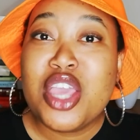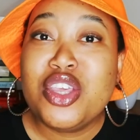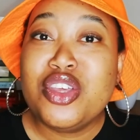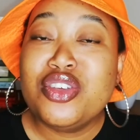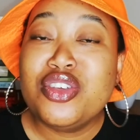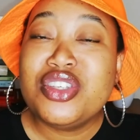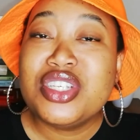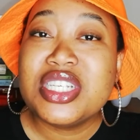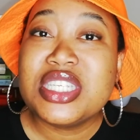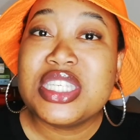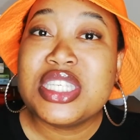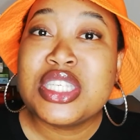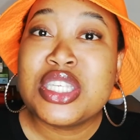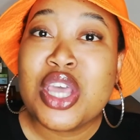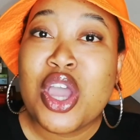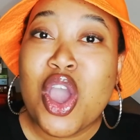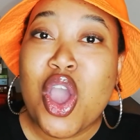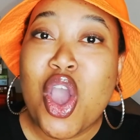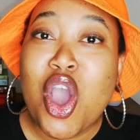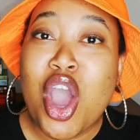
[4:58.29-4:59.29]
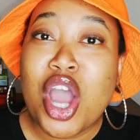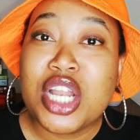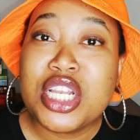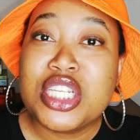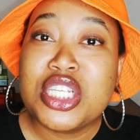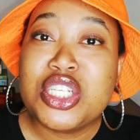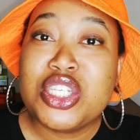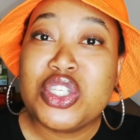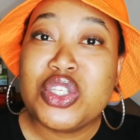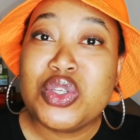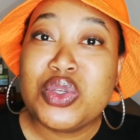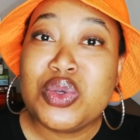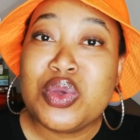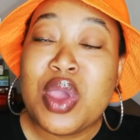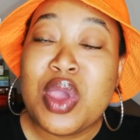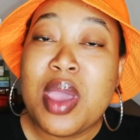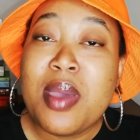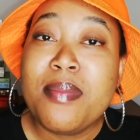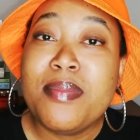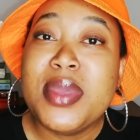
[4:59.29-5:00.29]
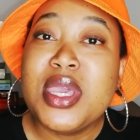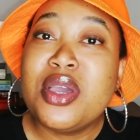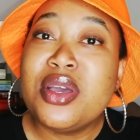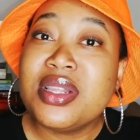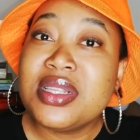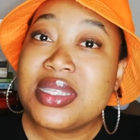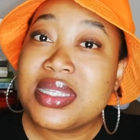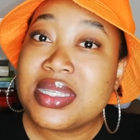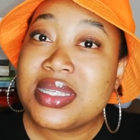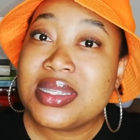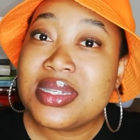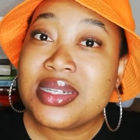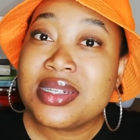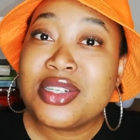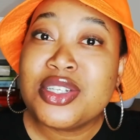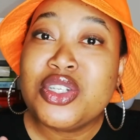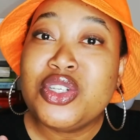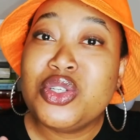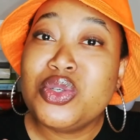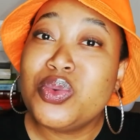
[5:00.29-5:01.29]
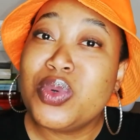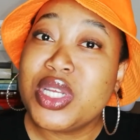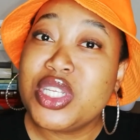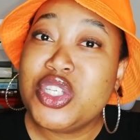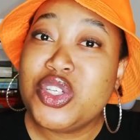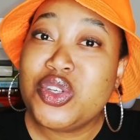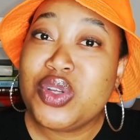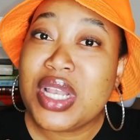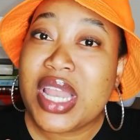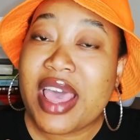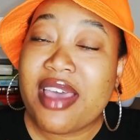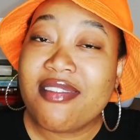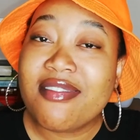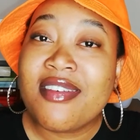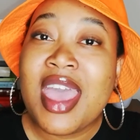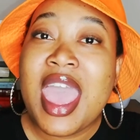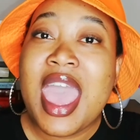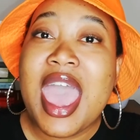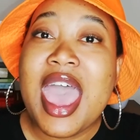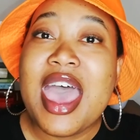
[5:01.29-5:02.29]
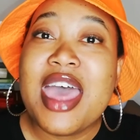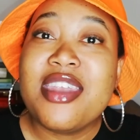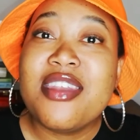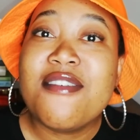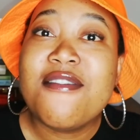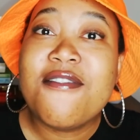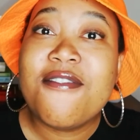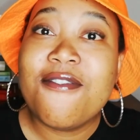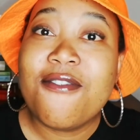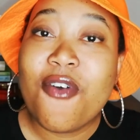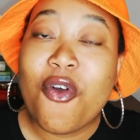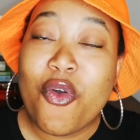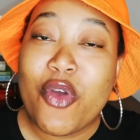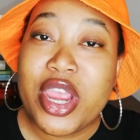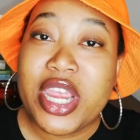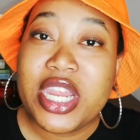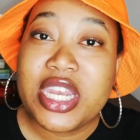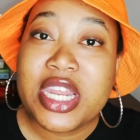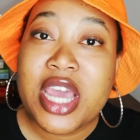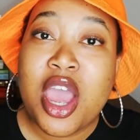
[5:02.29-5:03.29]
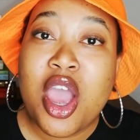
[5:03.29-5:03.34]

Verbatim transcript: You just got to be consistent, do what you love, and avoid